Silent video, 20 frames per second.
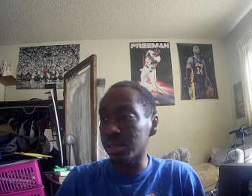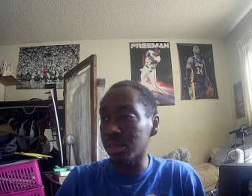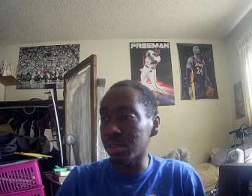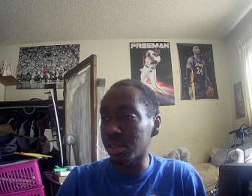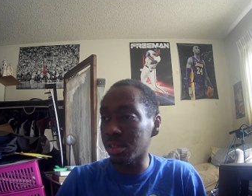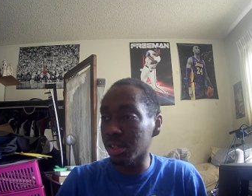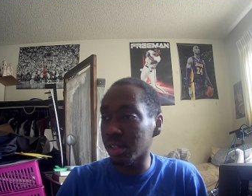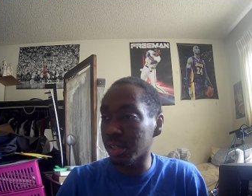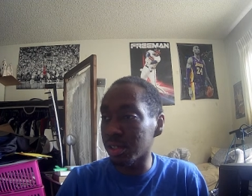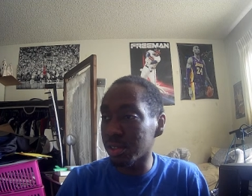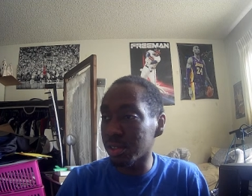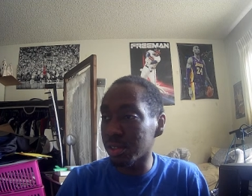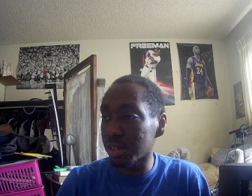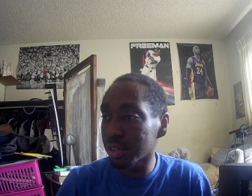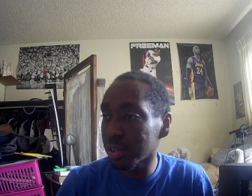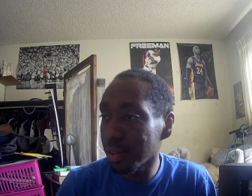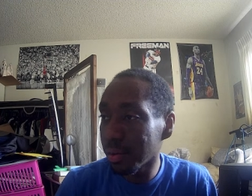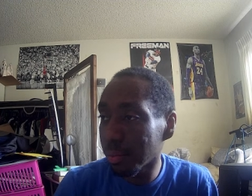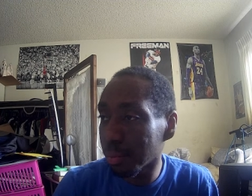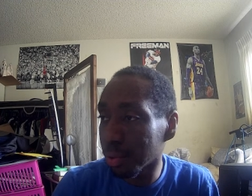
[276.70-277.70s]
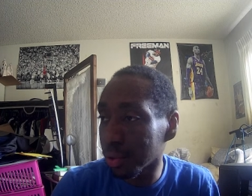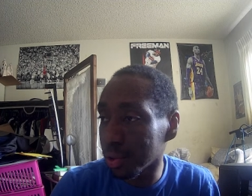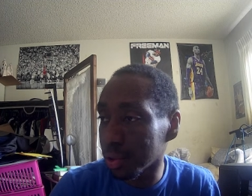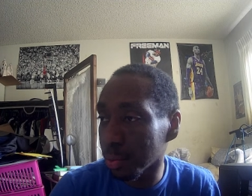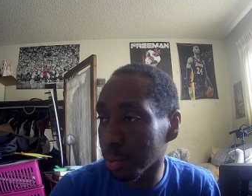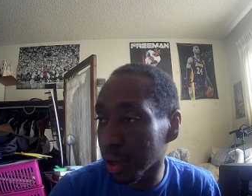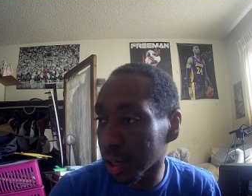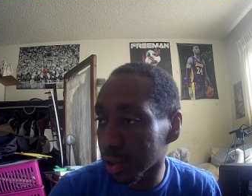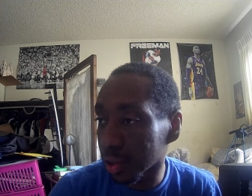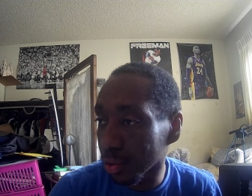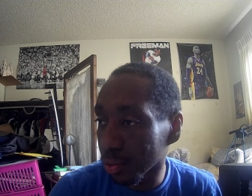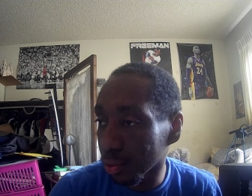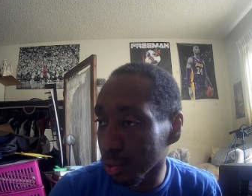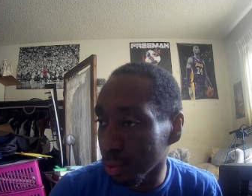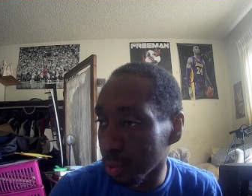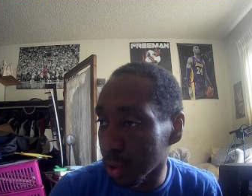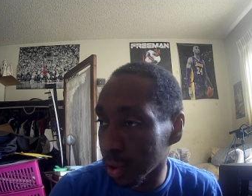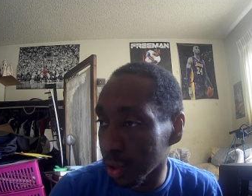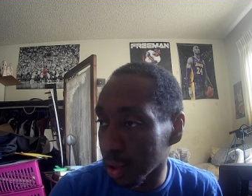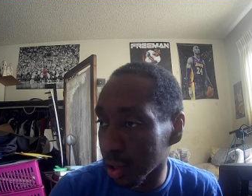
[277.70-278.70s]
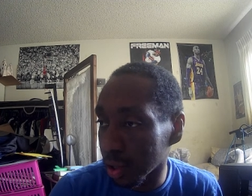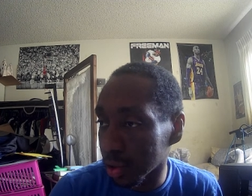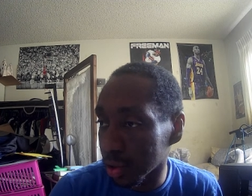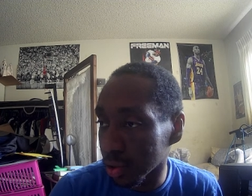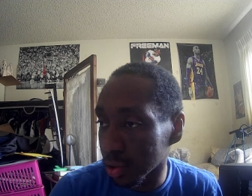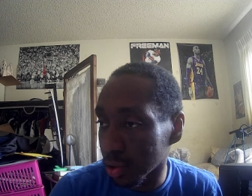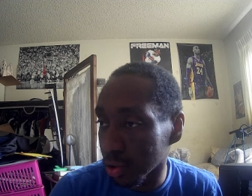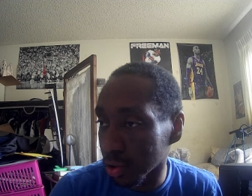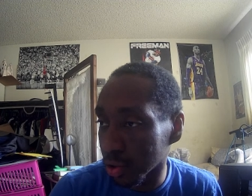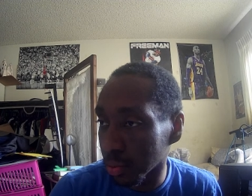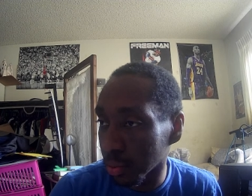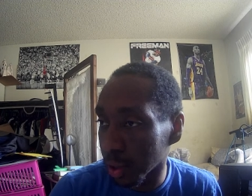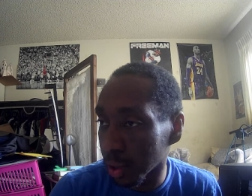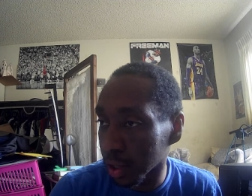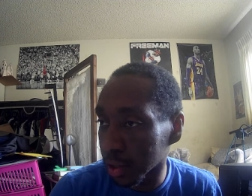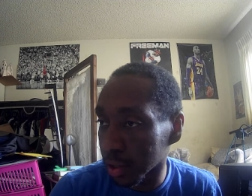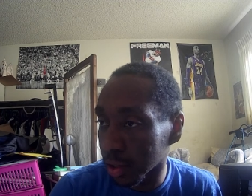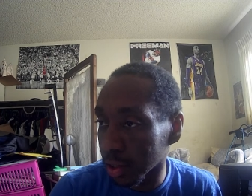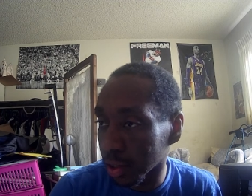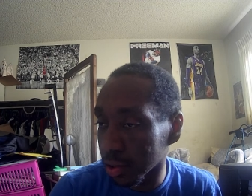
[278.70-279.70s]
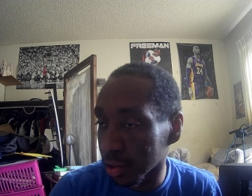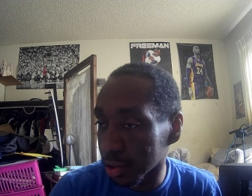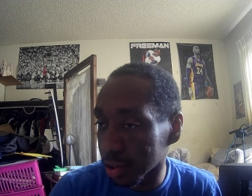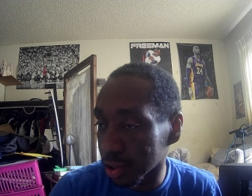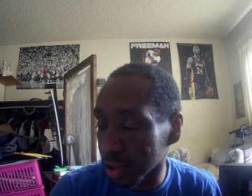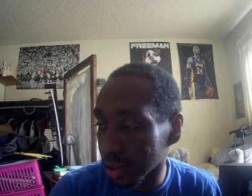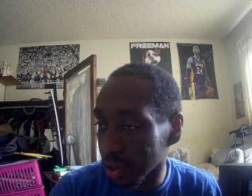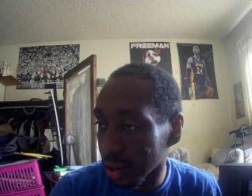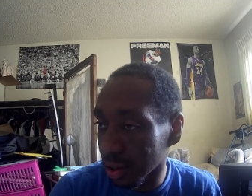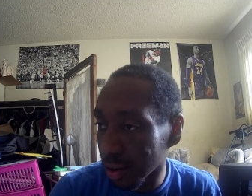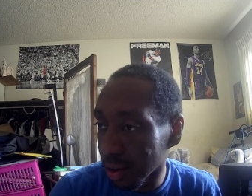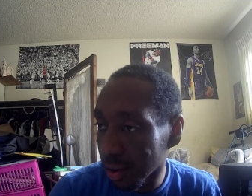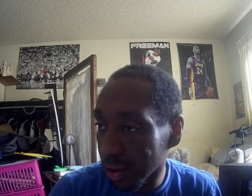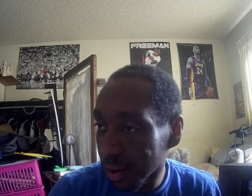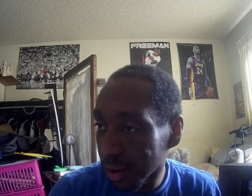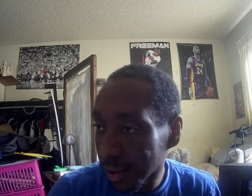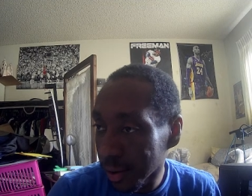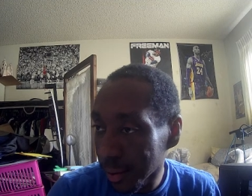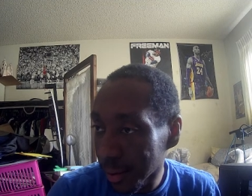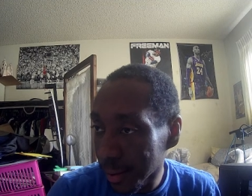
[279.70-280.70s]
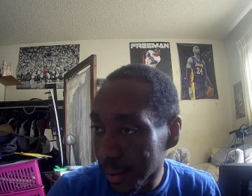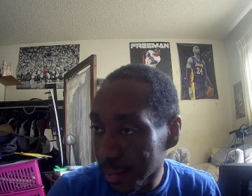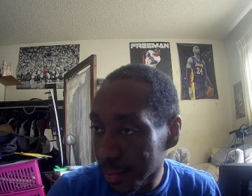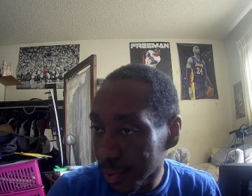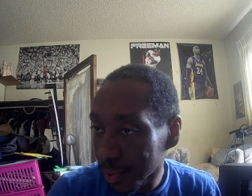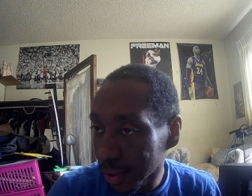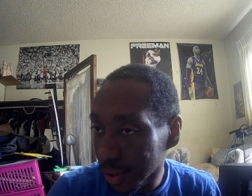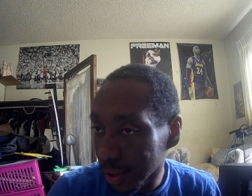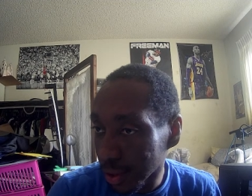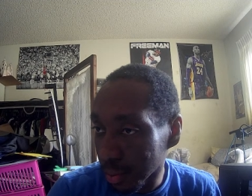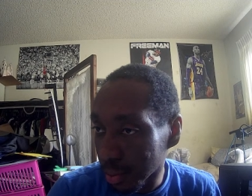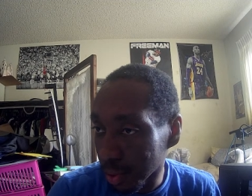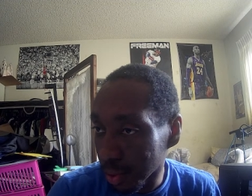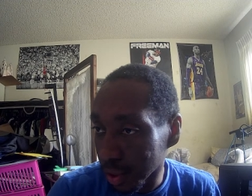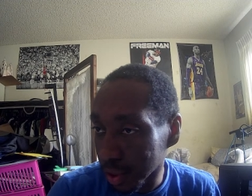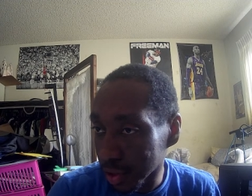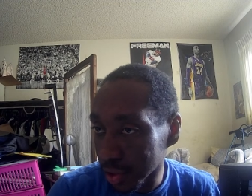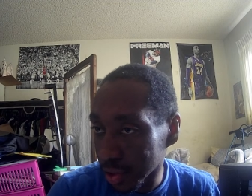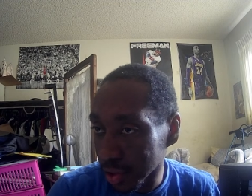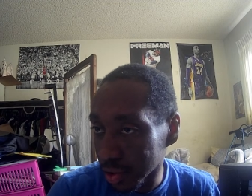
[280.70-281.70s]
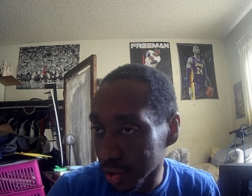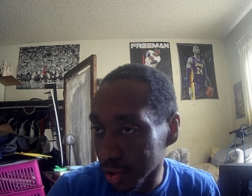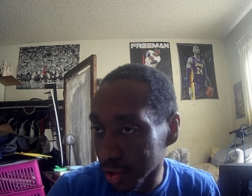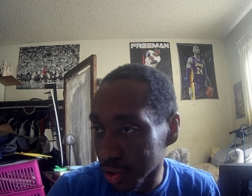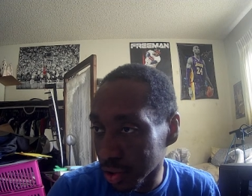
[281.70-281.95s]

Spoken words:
the touch. Plays it back to Ruben Diaz, who goes back to Ederson. The press, they're just